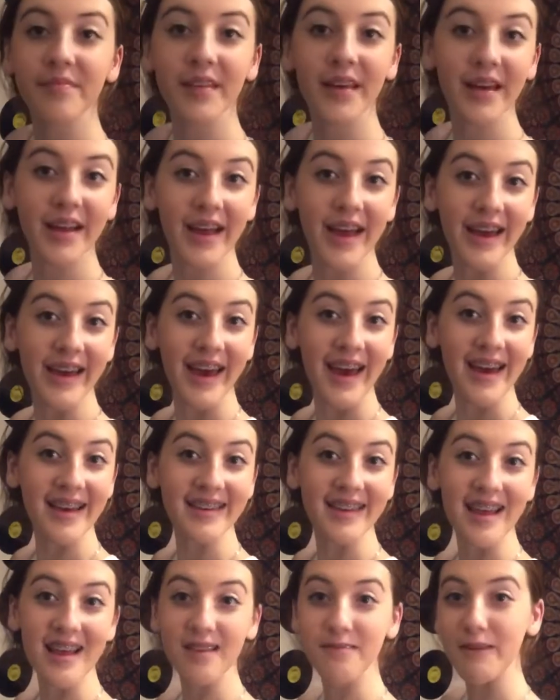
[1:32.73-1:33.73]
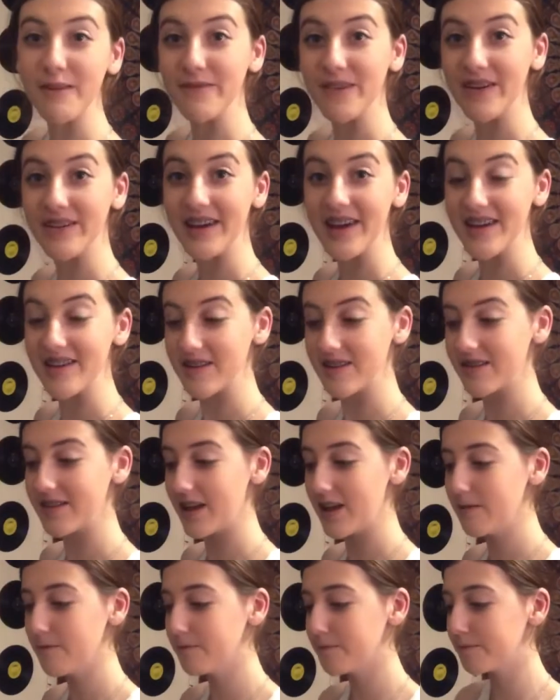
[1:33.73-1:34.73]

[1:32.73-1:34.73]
Okay, so that's my foundation done.